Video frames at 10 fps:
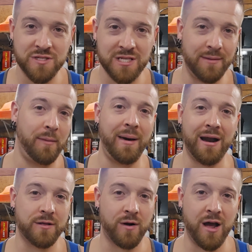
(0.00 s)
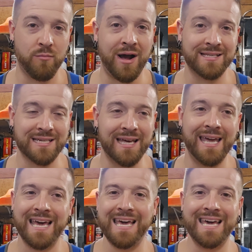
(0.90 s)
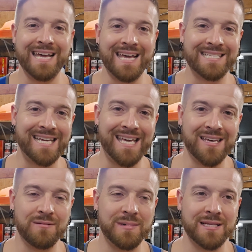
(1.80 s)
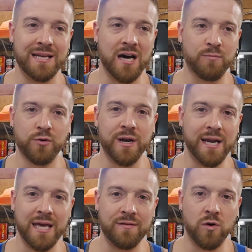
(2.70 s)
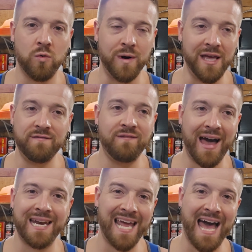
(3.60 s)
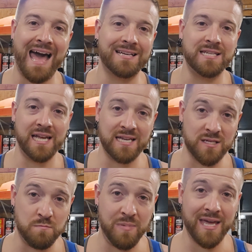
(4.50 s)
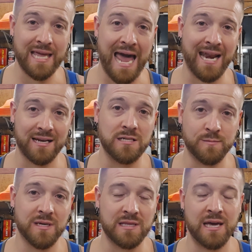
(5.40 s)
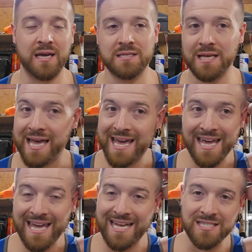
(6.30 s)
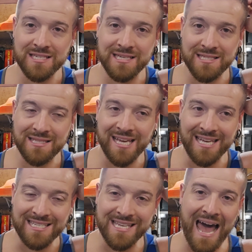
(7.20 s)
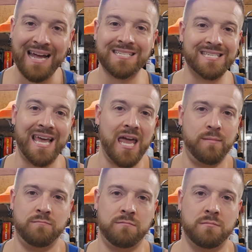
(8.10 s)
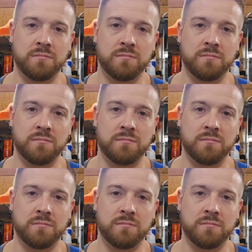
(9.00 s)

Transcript: slip up out of the ground practically. To him, uprooting evil, when he finally acts and he does big cataclysmic things, it's the exact same.